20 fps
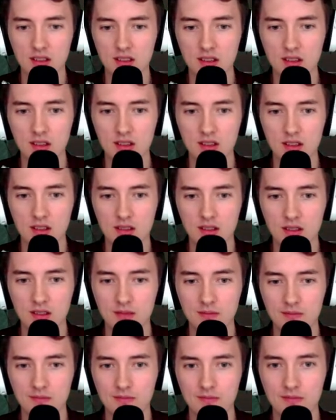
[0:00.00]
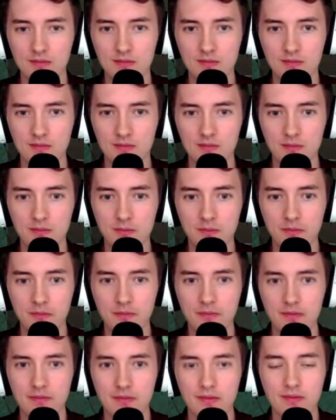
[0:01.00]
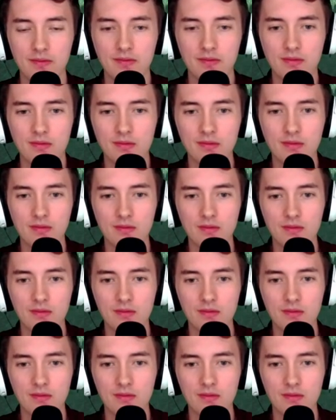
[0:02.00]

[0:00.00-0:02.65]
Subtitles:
[no speech]